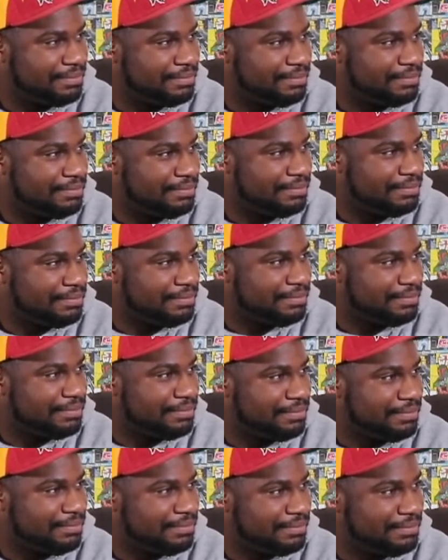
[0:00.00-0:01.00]

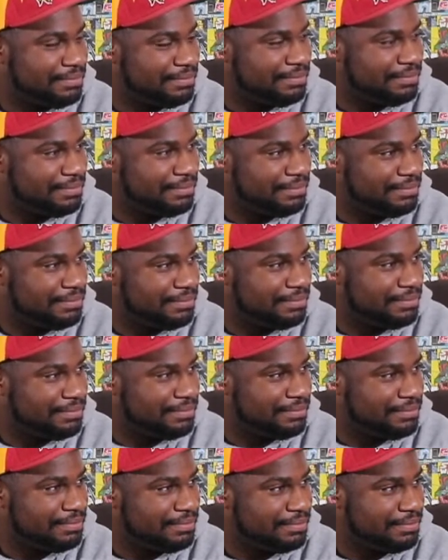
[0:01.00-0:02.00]

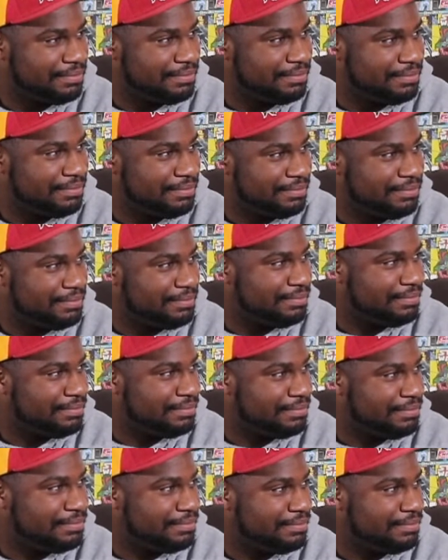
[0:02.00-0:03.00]

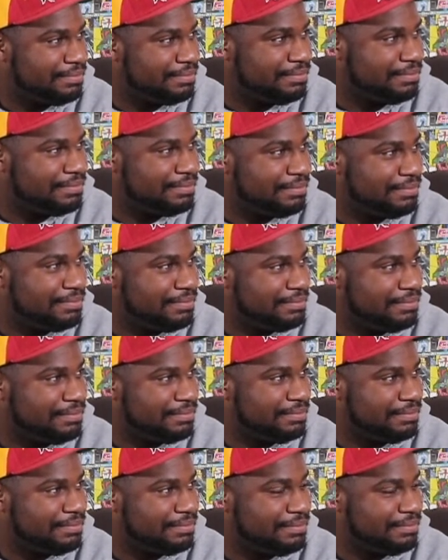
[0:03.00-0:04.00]

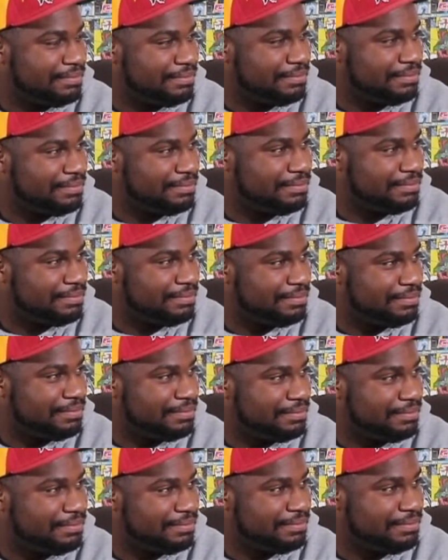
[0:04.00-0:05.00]

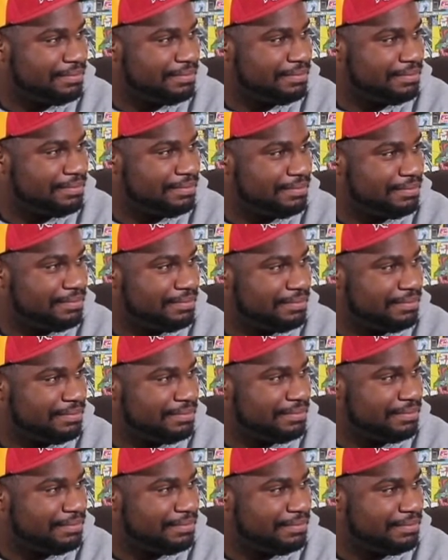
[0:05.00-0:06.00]

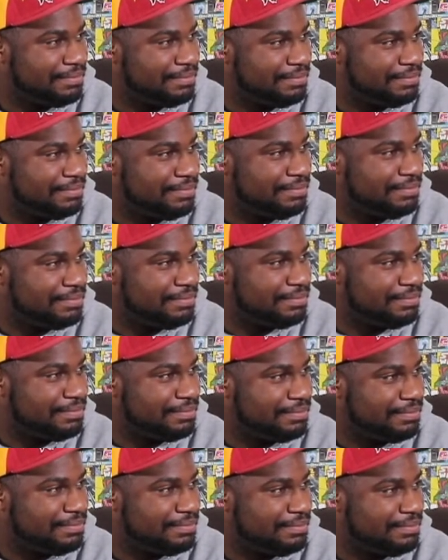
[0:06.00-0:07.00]

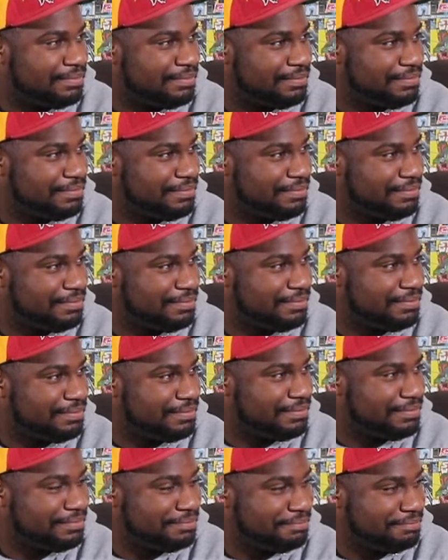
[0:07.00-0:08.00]
[no speech]